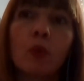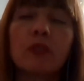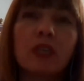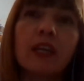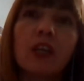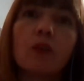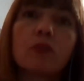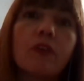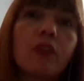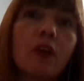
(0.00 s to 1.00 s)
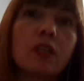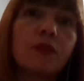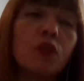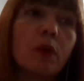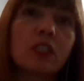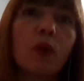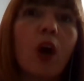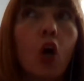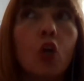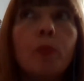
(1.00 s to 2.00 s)
with stakeholders over the last few months. We're
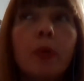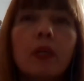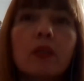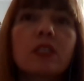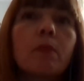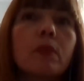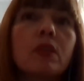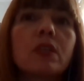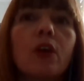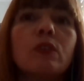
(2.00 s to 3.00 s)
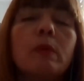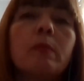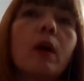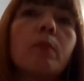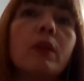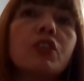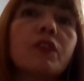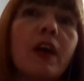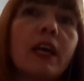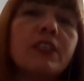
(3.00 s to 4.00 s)
hoping that something is going to be published
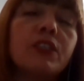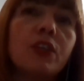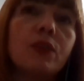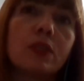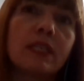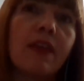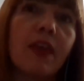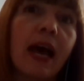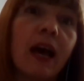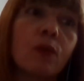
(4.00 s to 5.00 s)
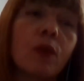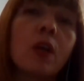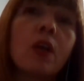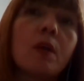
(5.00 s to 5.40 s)
fairly soon to set that out,